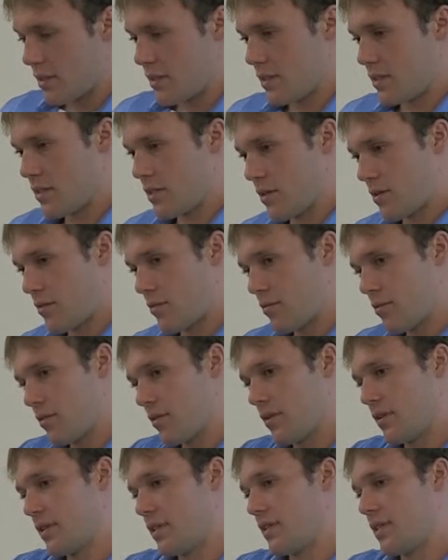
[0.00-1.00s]
so
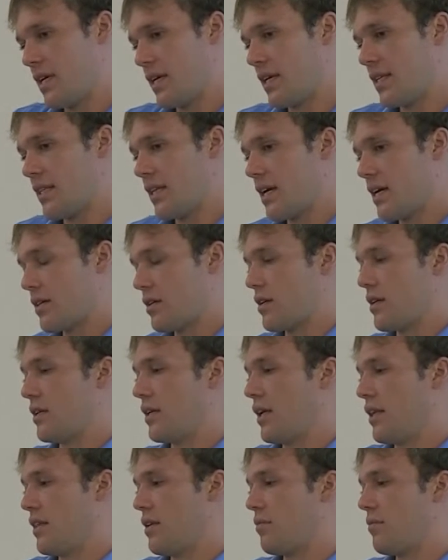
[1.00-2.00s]
taking that
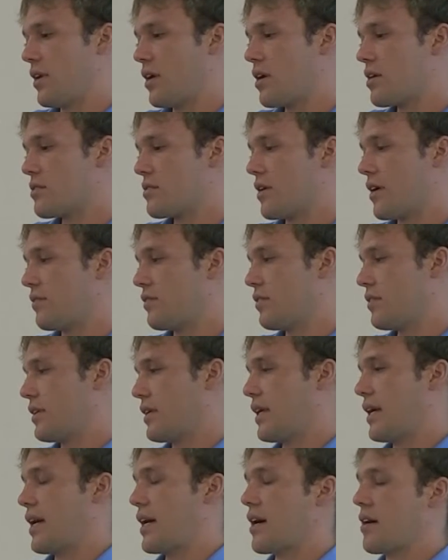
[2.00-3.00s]
on, and then we also have to
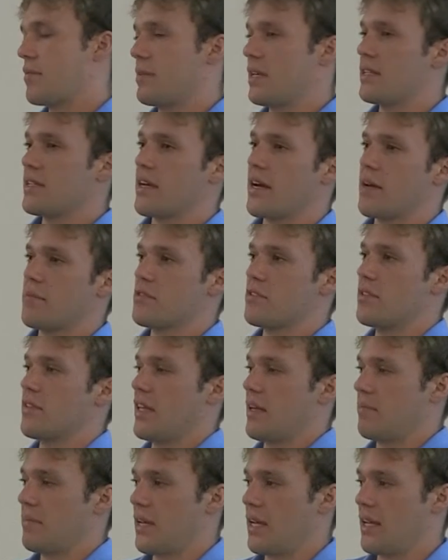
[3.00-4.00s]
look at how many times do
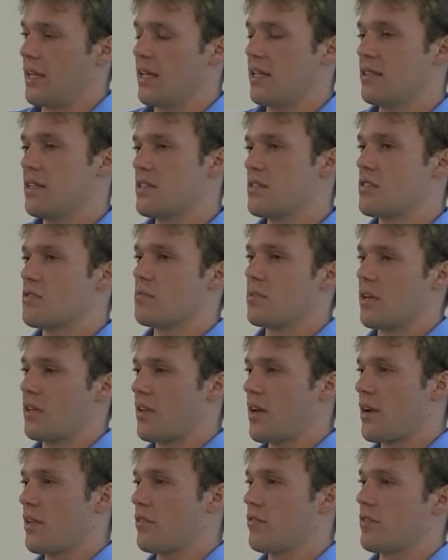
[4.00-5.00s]
they mate. And this is where a
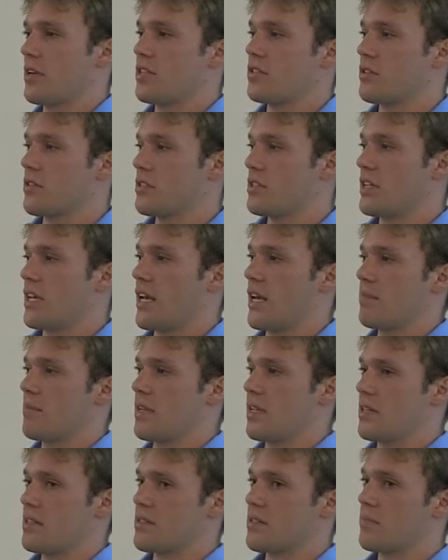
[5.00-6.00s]
lot of the research came
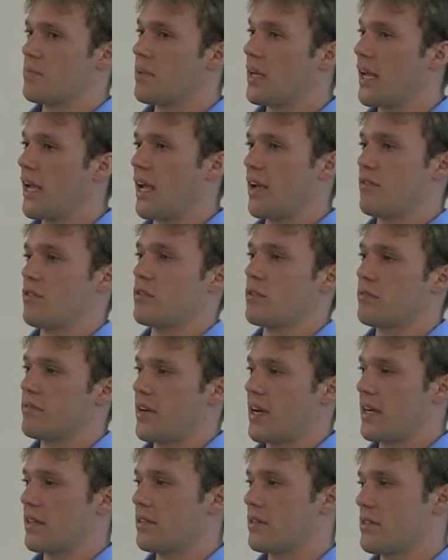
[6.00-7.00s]
in, is the behavioral
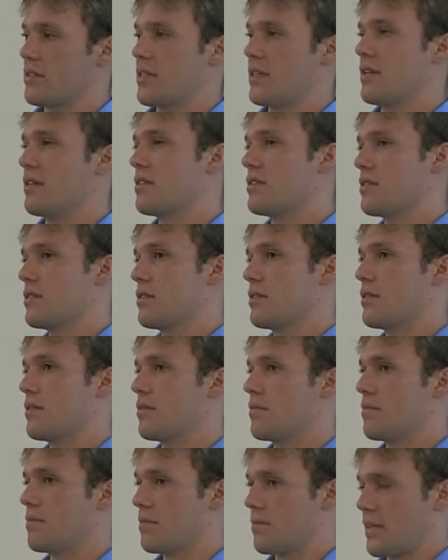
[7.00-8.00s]
factors. And
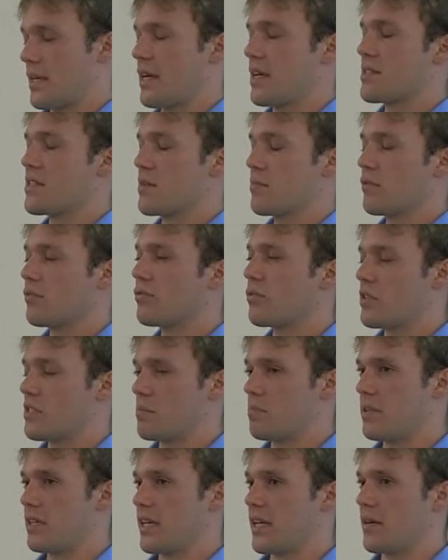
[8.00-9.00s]
like I said before,
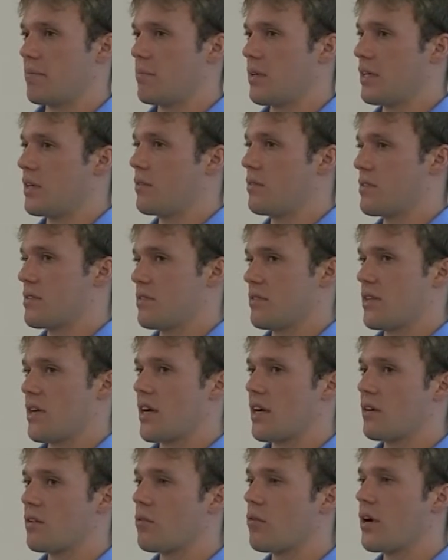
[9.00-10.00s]
it's pretty ambiguous. They're
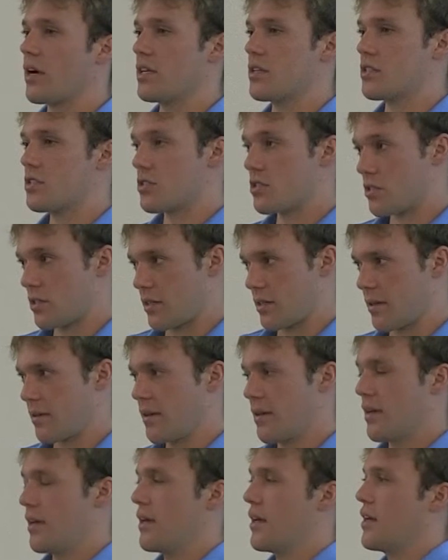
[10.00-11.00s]
not quite sure.
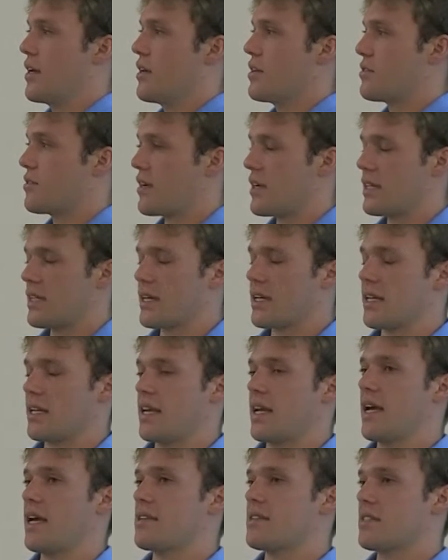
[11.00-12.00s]
So I had to kind
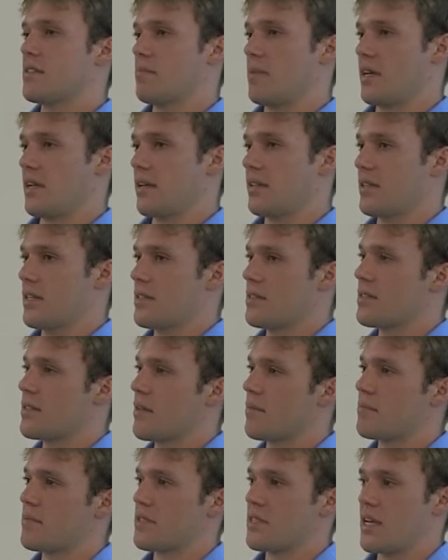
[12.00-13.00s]
of estimate on this.
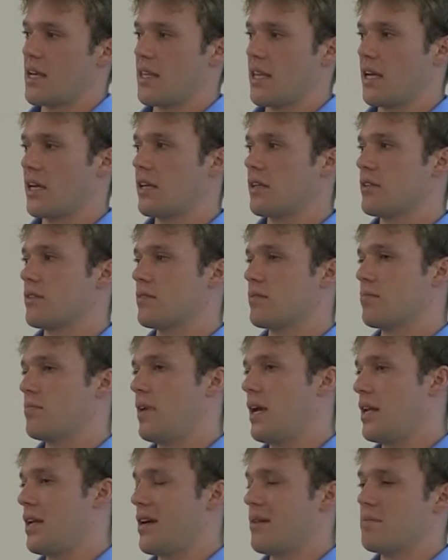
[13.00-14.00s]
Some say they can
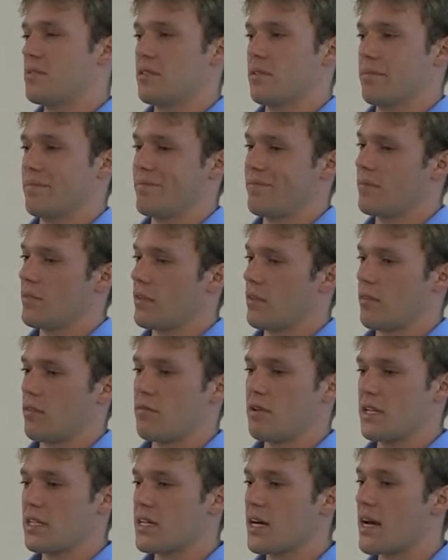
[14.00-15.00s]
mate up to
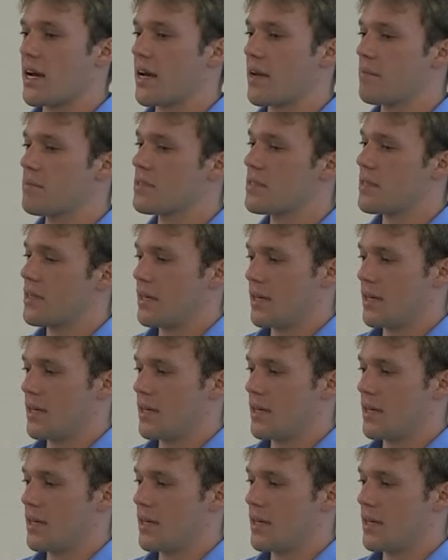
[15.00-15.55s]
3 times,